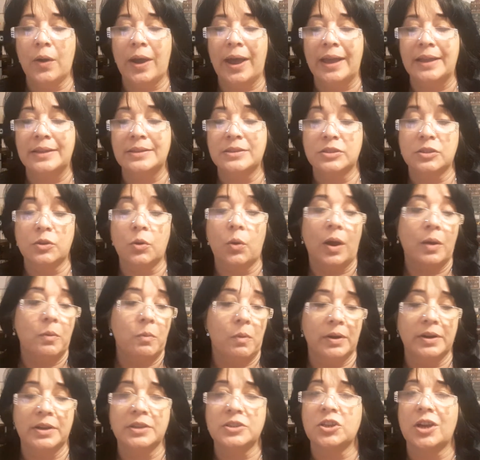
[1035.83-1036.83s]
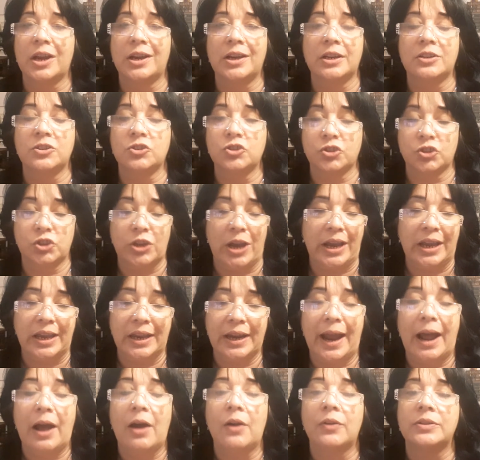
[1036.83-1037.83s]
and so I want to try to check
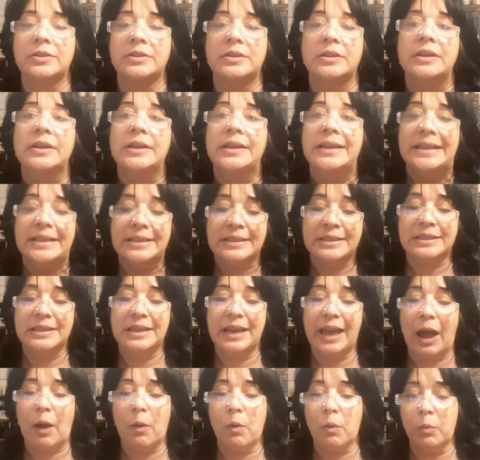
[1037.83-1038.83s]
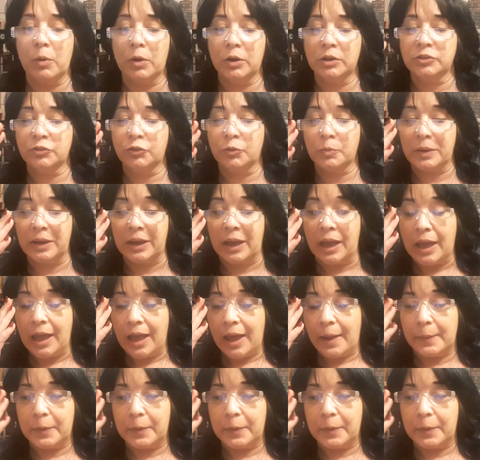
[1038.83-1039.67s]
it out and see how it works for me.